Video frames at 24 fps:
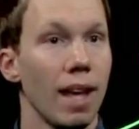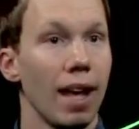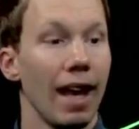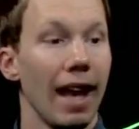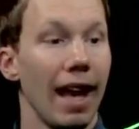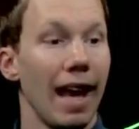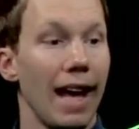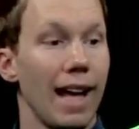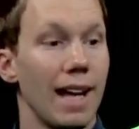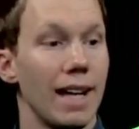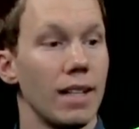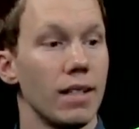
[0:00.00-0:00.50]

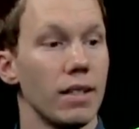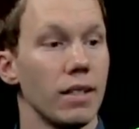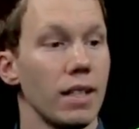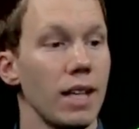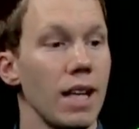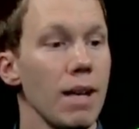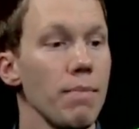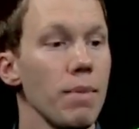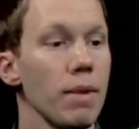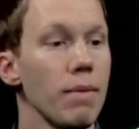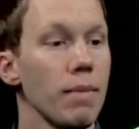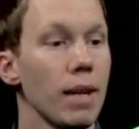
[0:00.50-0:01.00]
And
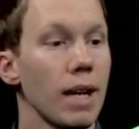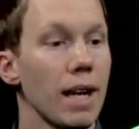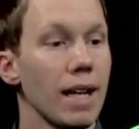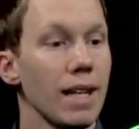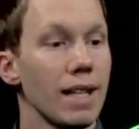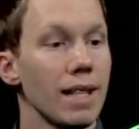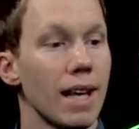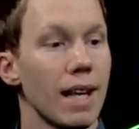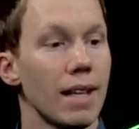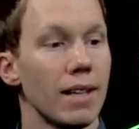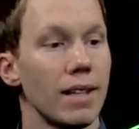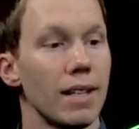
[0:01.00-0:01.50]
keep in
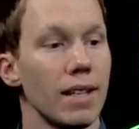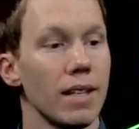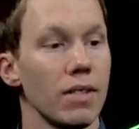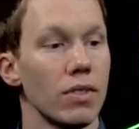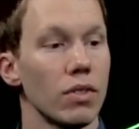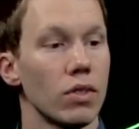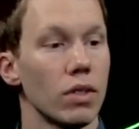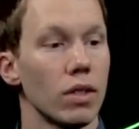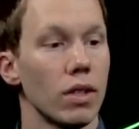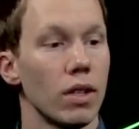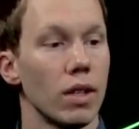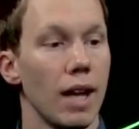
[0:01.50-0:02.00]
mind that
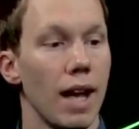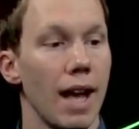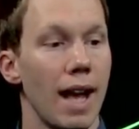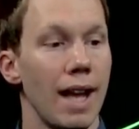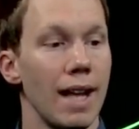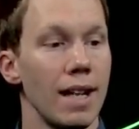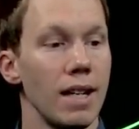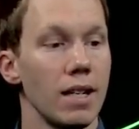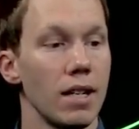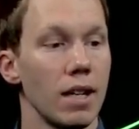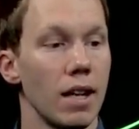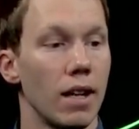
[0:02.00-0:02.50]
this
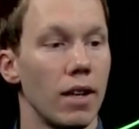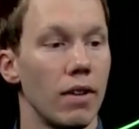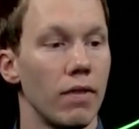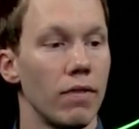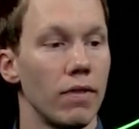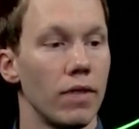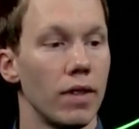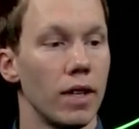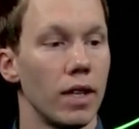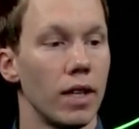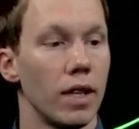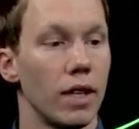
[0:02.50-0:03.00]
end
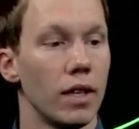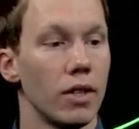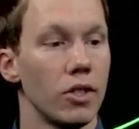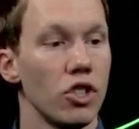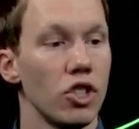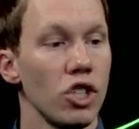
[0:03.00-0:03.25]
of the